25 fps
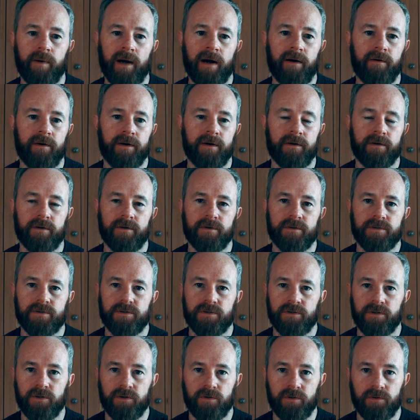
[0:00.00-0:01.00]

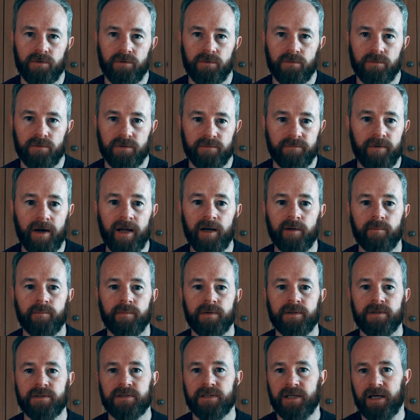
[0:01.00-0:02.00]
barriers to
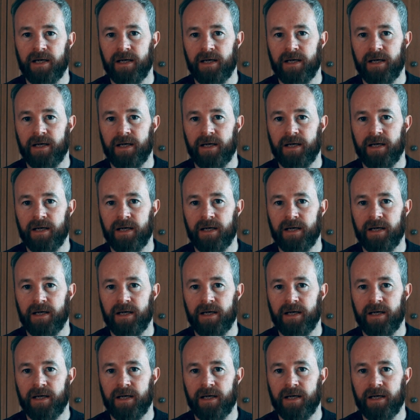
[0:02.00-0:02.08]
development